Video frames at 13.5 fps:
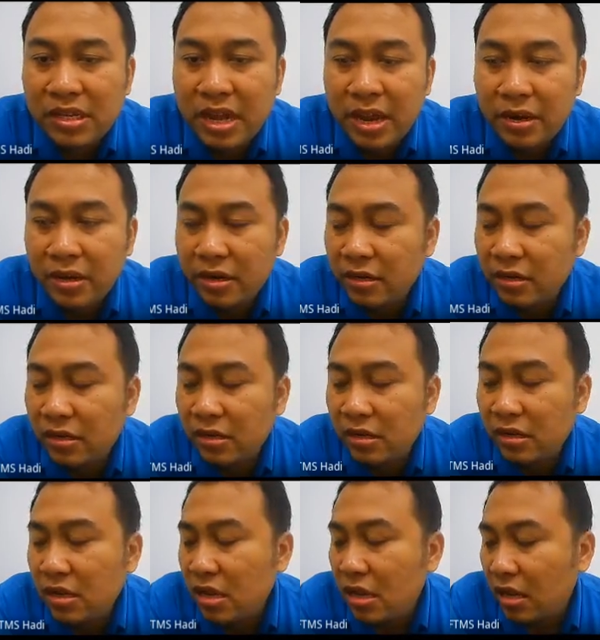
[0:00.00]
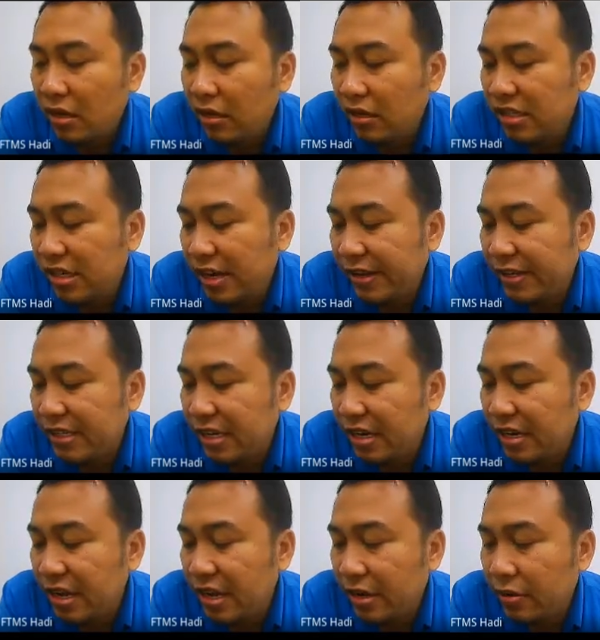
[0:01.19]
that the shares
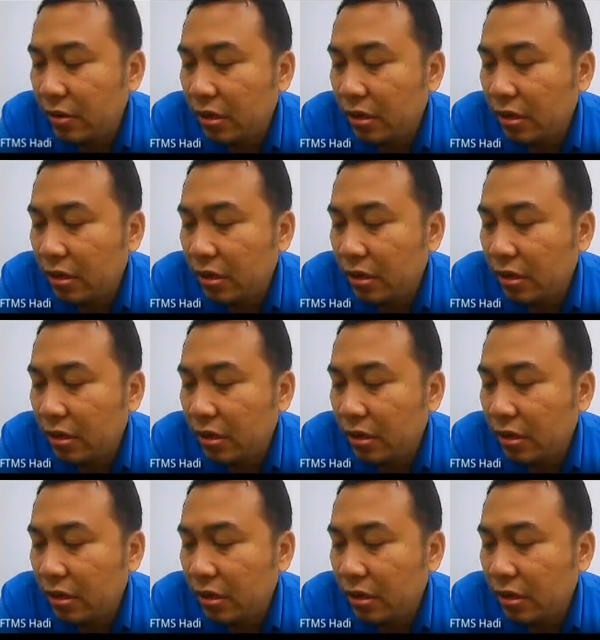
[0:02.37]
that